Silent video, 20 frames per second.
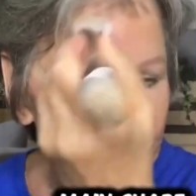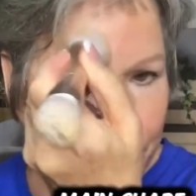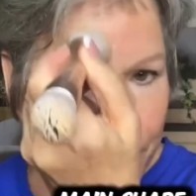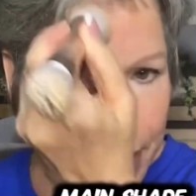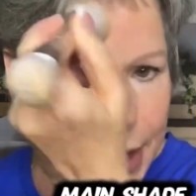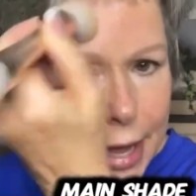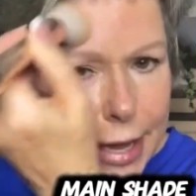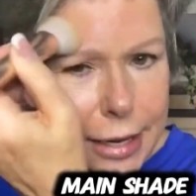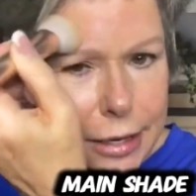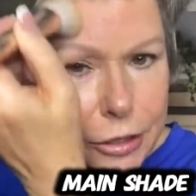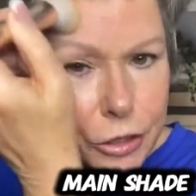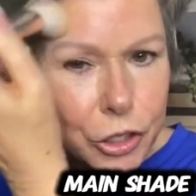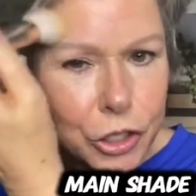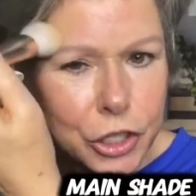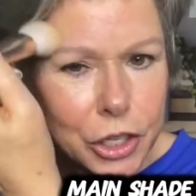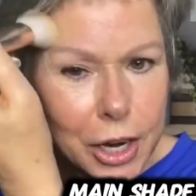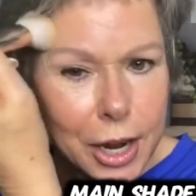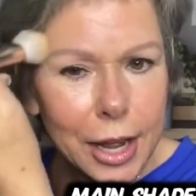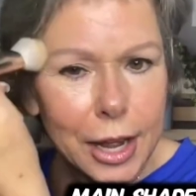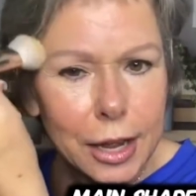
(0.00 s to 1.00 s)
main
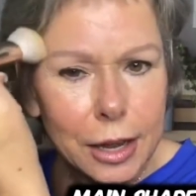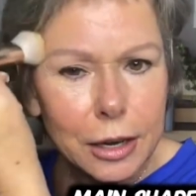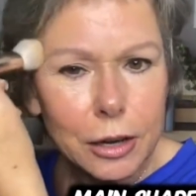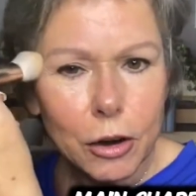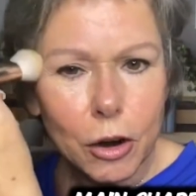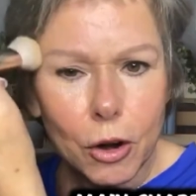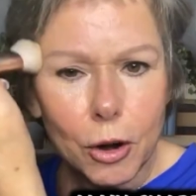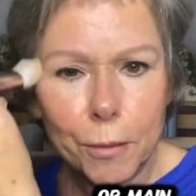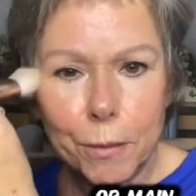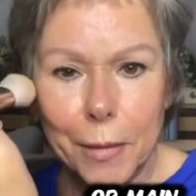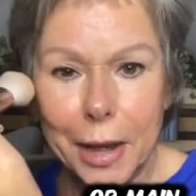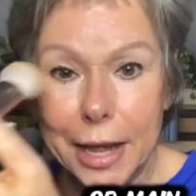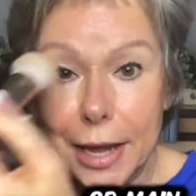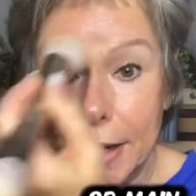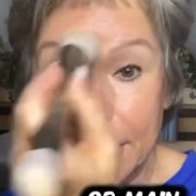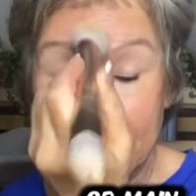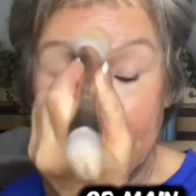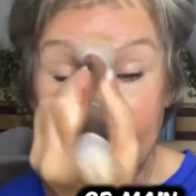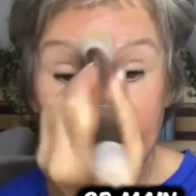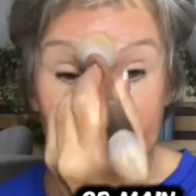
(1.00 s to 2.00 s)
shade or
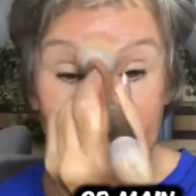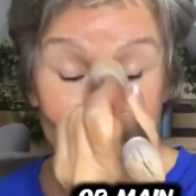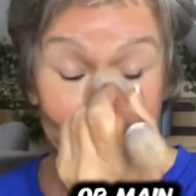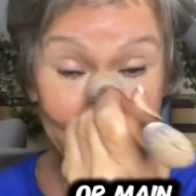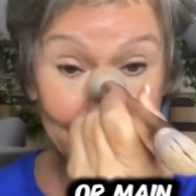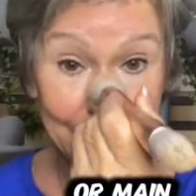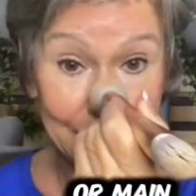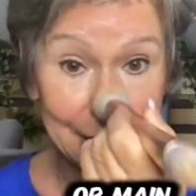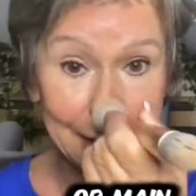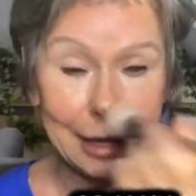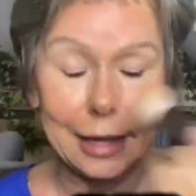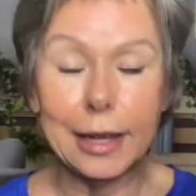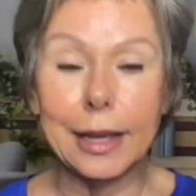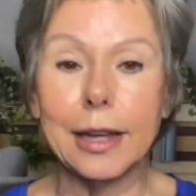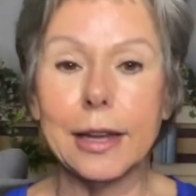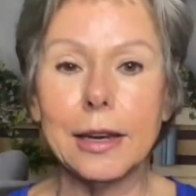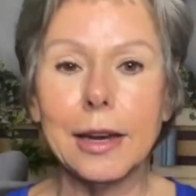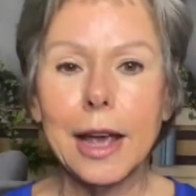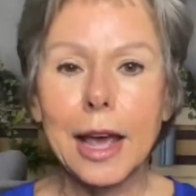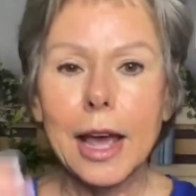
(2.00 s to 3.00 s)
main highlight
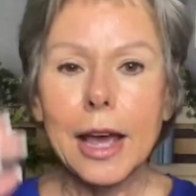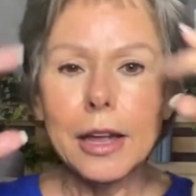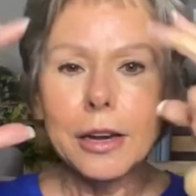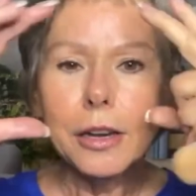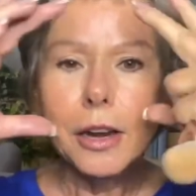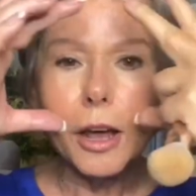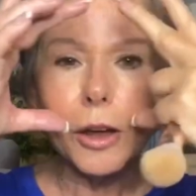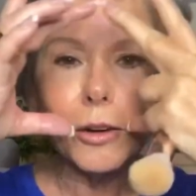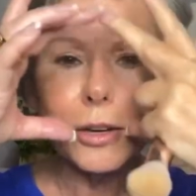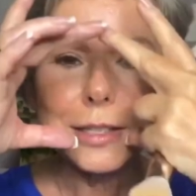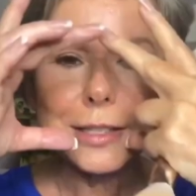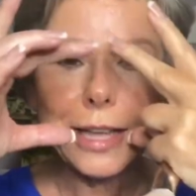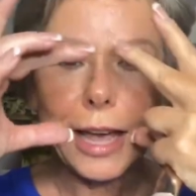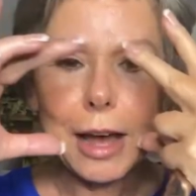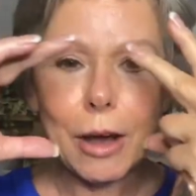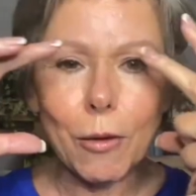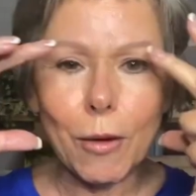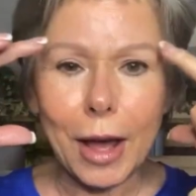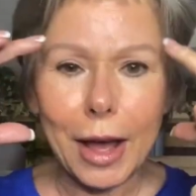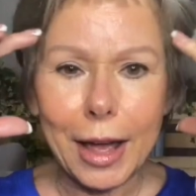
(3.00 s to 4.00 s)
in. Notice
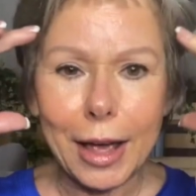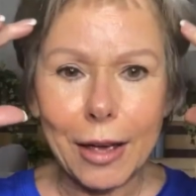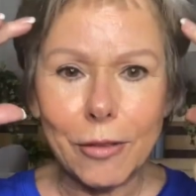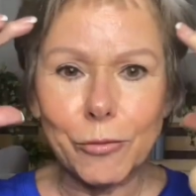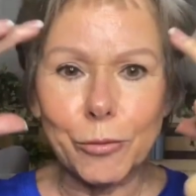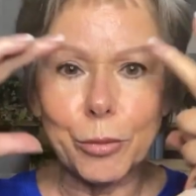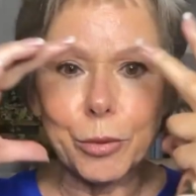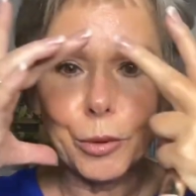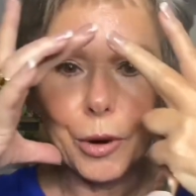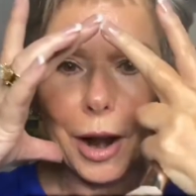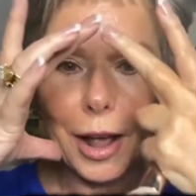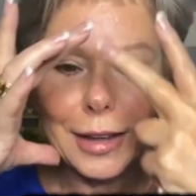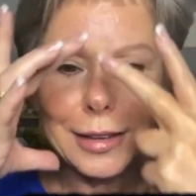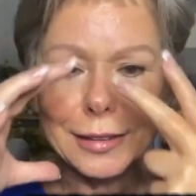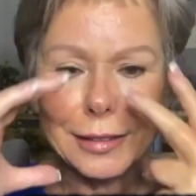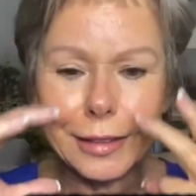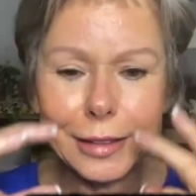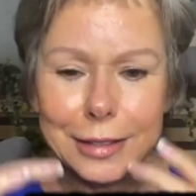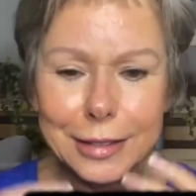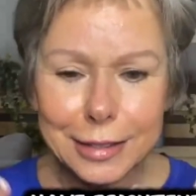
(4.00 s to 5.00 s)
how I have
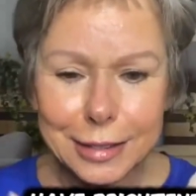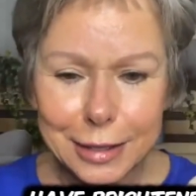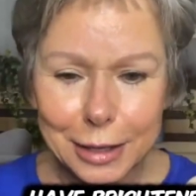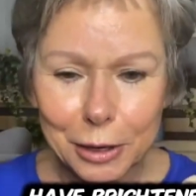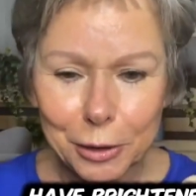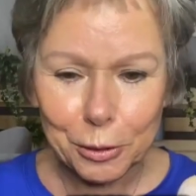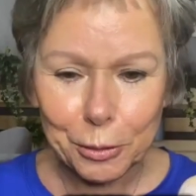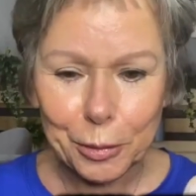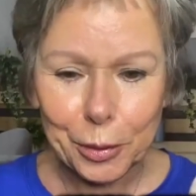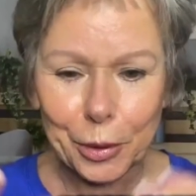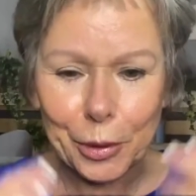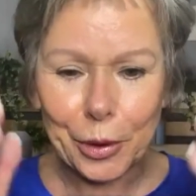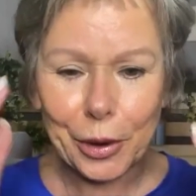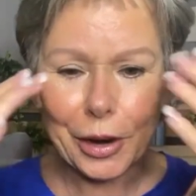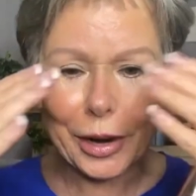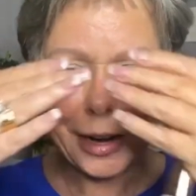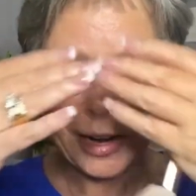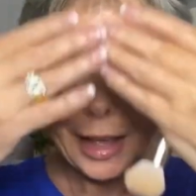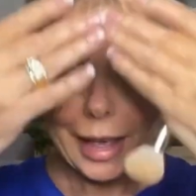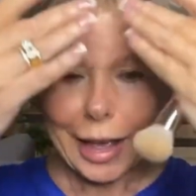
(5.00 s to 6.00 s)
brightened the center
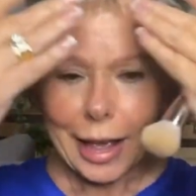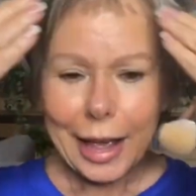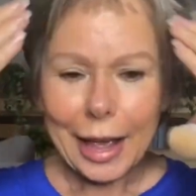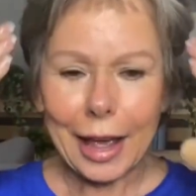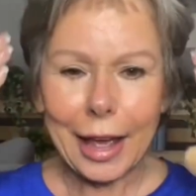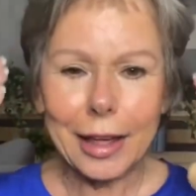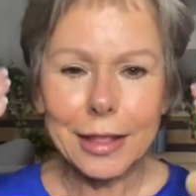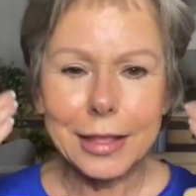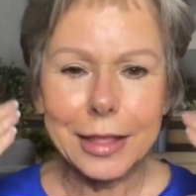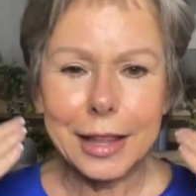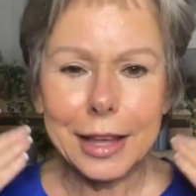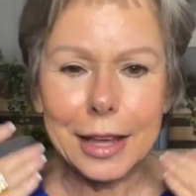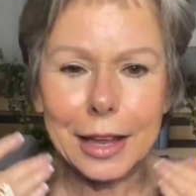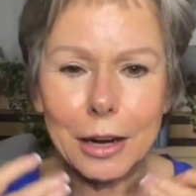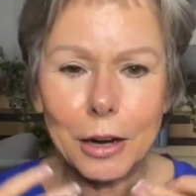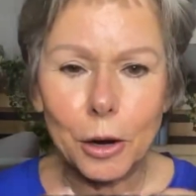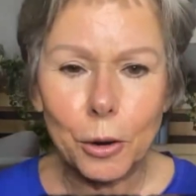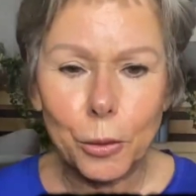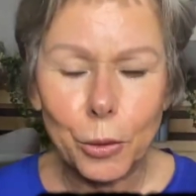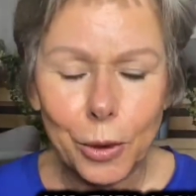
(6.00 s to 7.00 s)
part, and
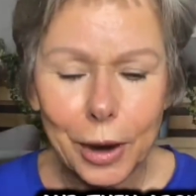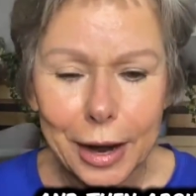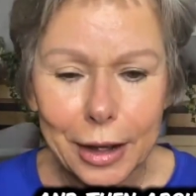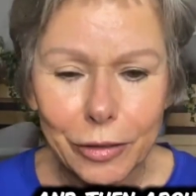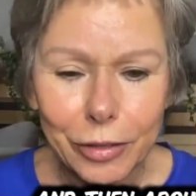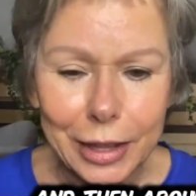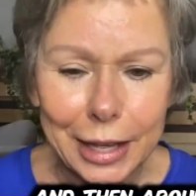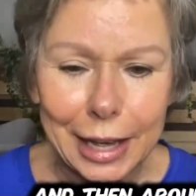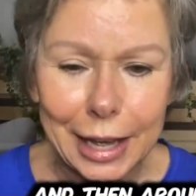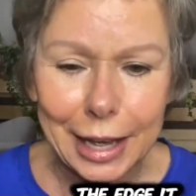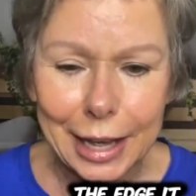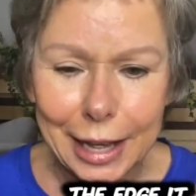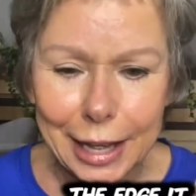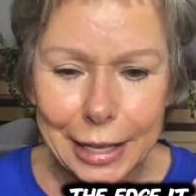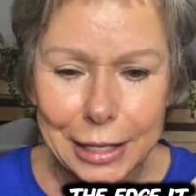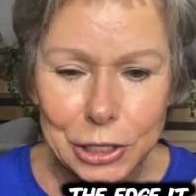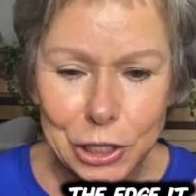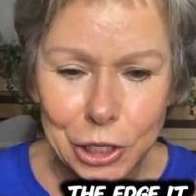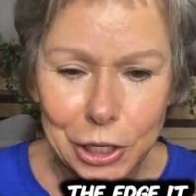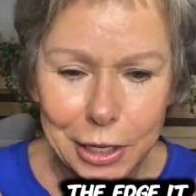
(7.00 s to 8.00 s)
then around the
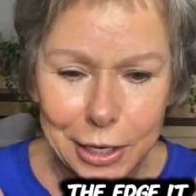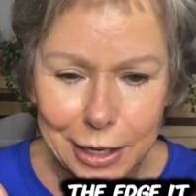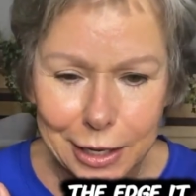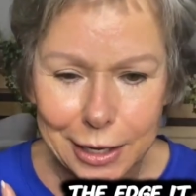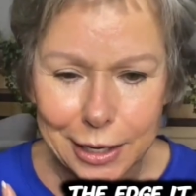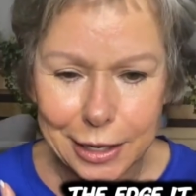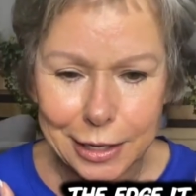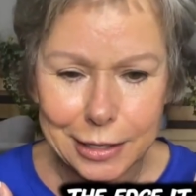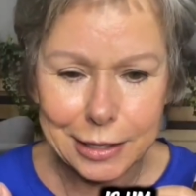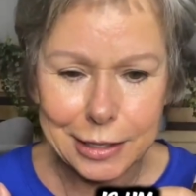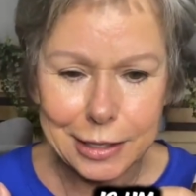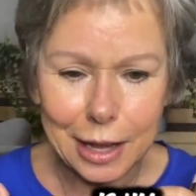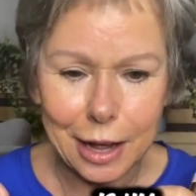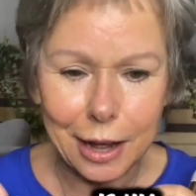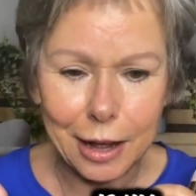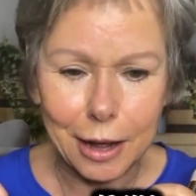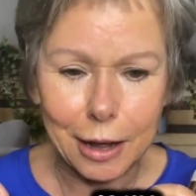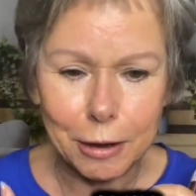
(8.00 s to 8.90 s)
edge it is,